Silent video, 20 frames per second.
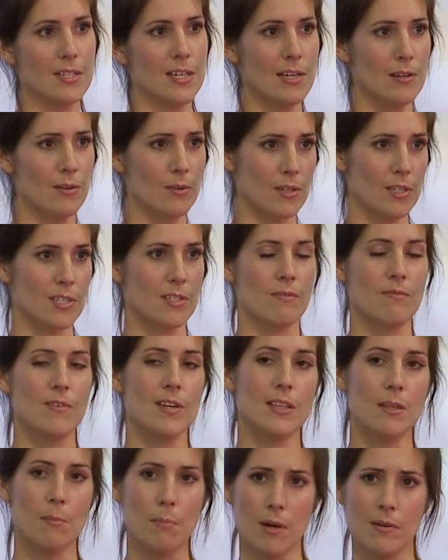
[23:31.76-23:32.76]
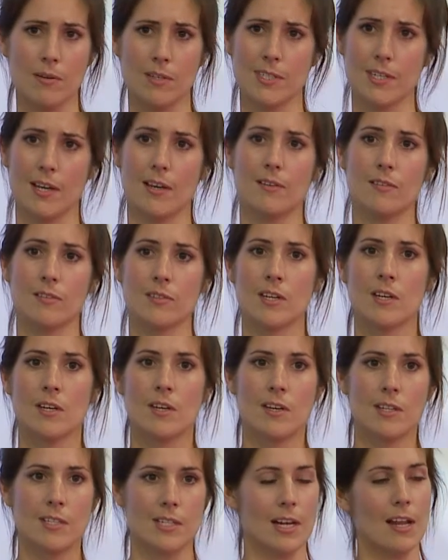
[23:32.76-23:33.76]
in order to feed the bone cells,
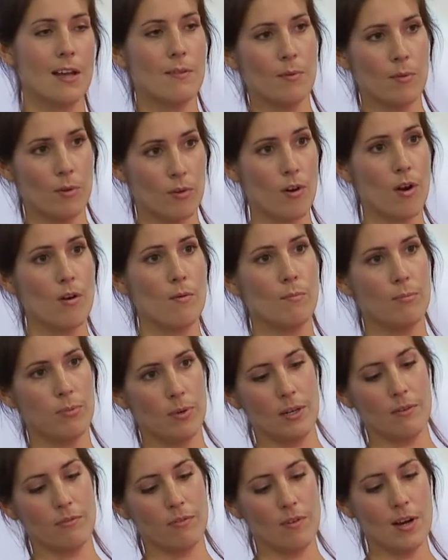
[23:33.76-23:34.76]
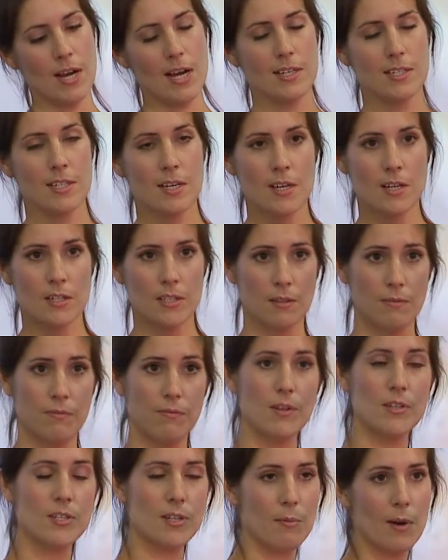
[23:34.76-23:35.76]
to let them grow and proliferate, to
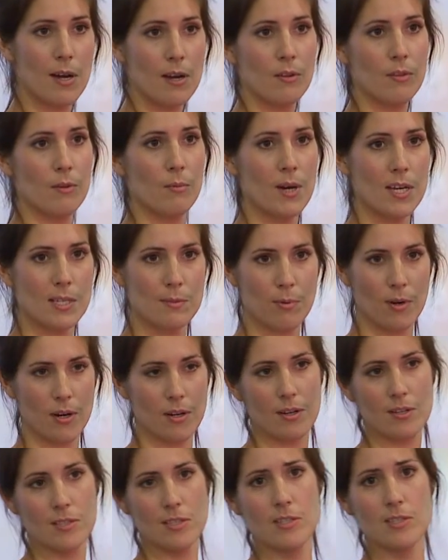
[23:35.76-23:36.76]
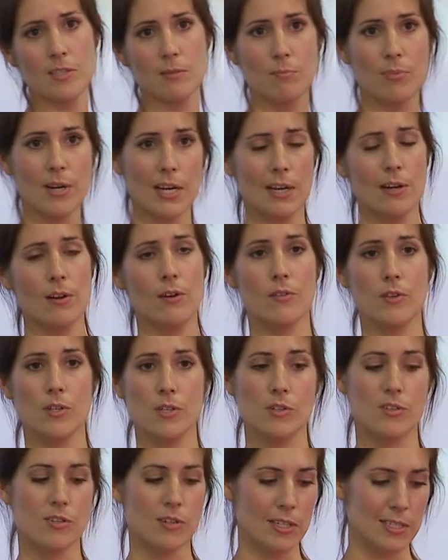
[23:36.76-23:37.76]
flush away all the waste products, and to bring in all the
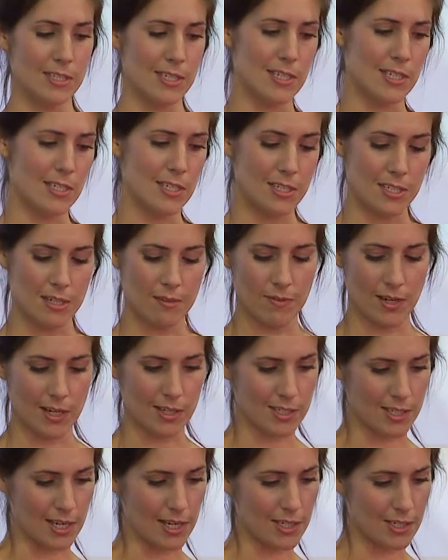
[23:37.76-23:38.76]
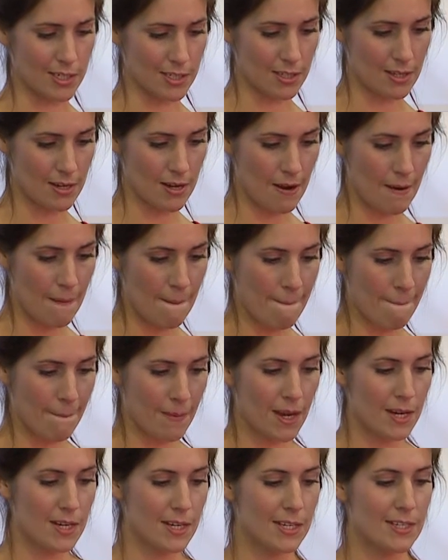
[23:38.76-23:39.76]
nutrients into the defect site.
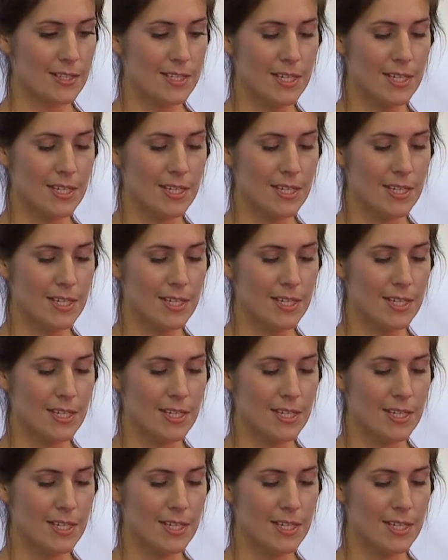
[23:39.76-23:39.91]
And you can